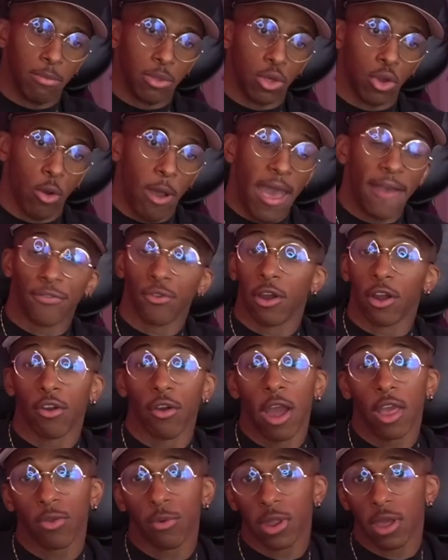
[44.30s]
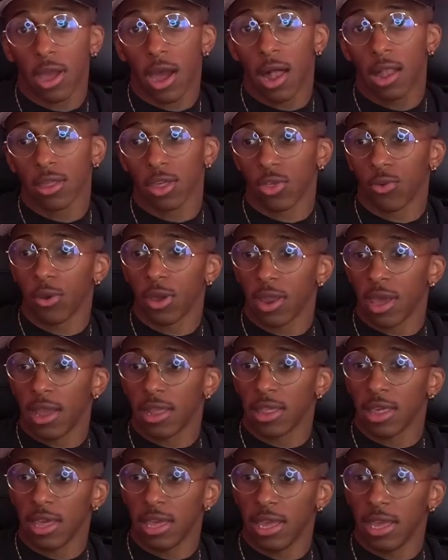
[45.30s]
So after I graduated college in
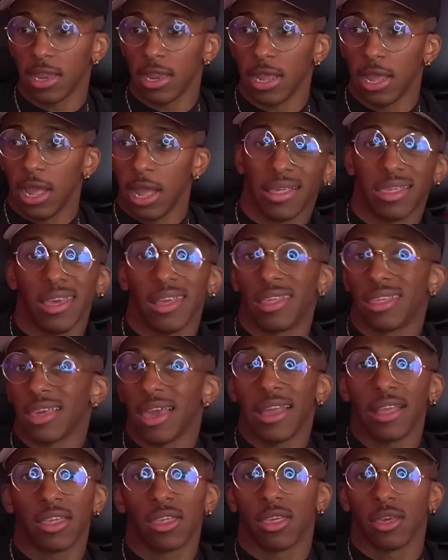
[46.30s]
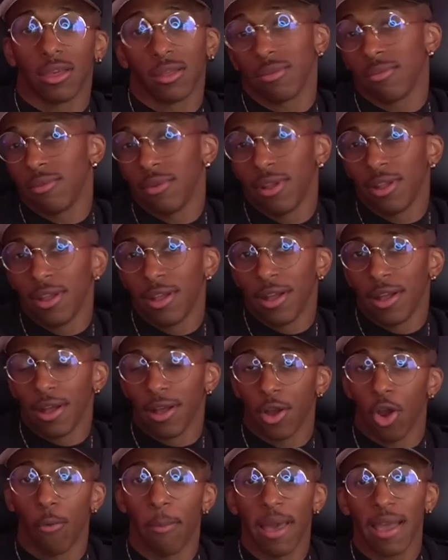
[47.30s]
2019, I set sights to
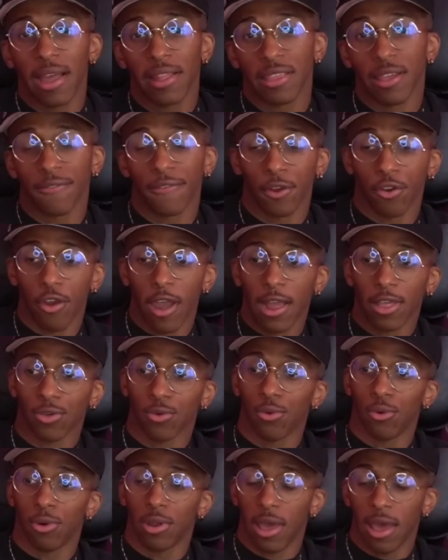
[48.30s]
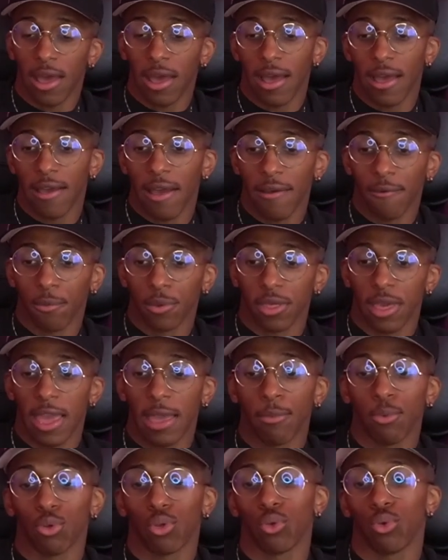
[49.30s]
go back out there for grad school. And I was
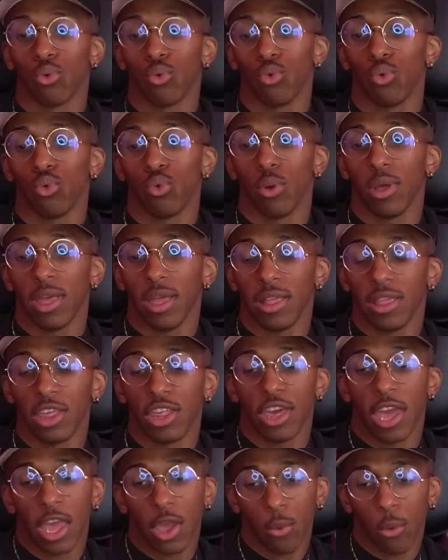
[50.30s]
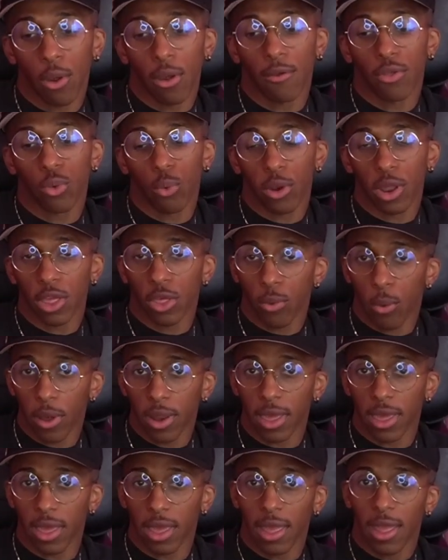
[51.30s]
able to, in January of
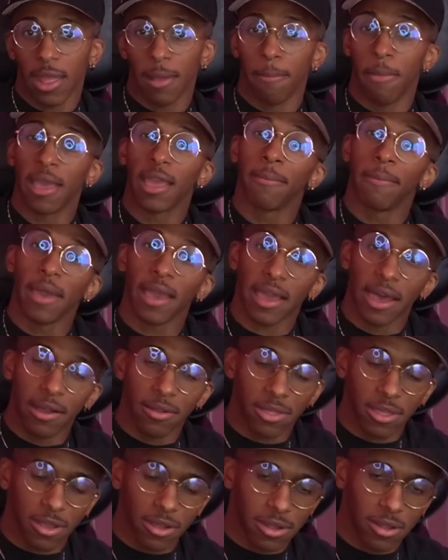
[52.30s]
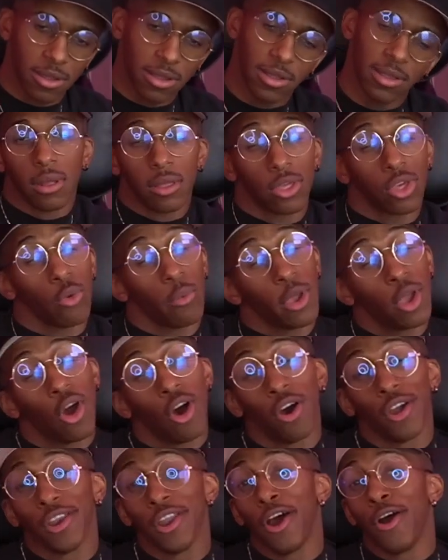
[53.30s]
2020, make it back out there. So we
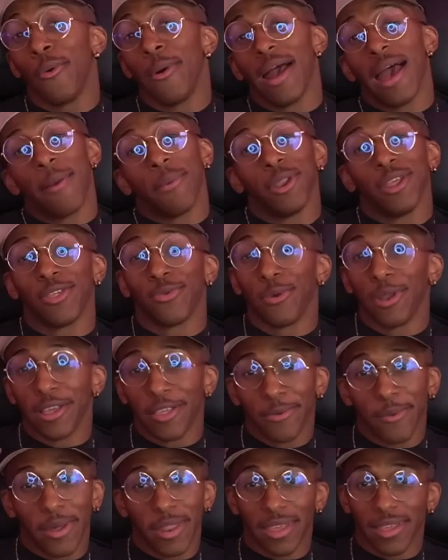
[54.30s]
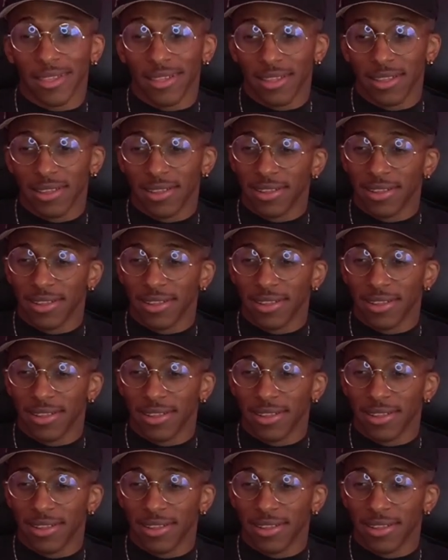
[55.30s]
all know what happened in 2020.